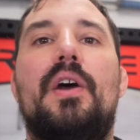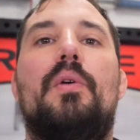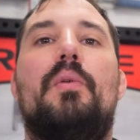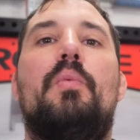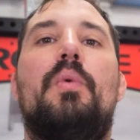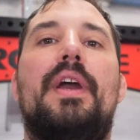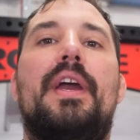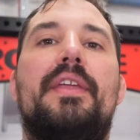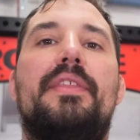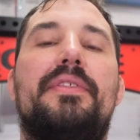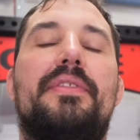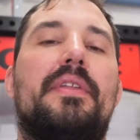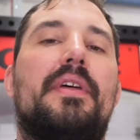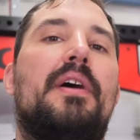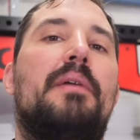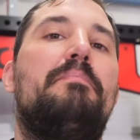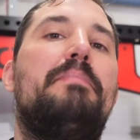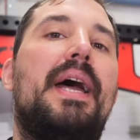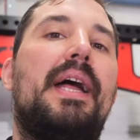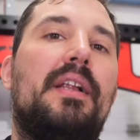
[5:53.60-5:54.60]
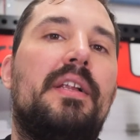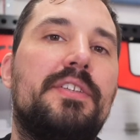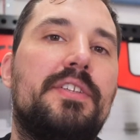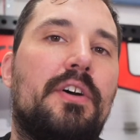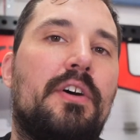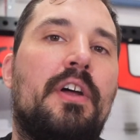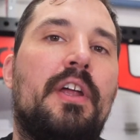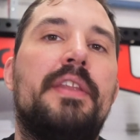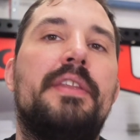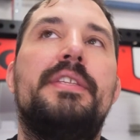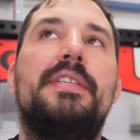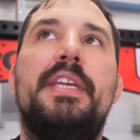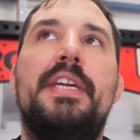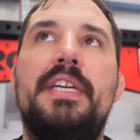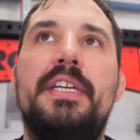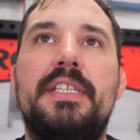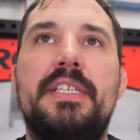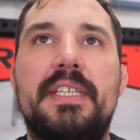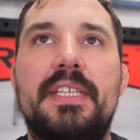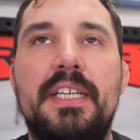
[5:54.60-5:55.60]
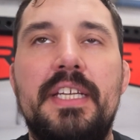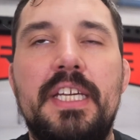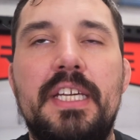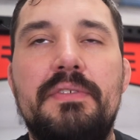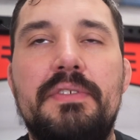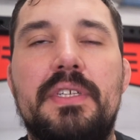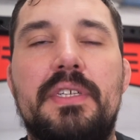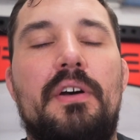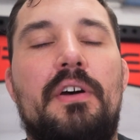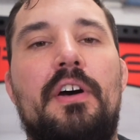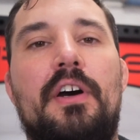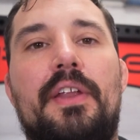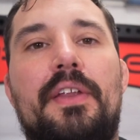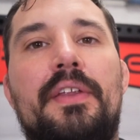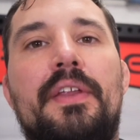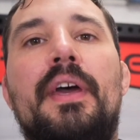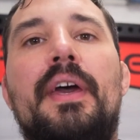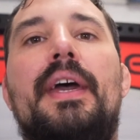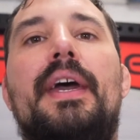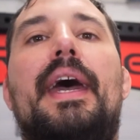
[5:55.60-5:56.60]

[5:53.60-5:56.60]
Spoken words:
with a belt on, knee sleeves on,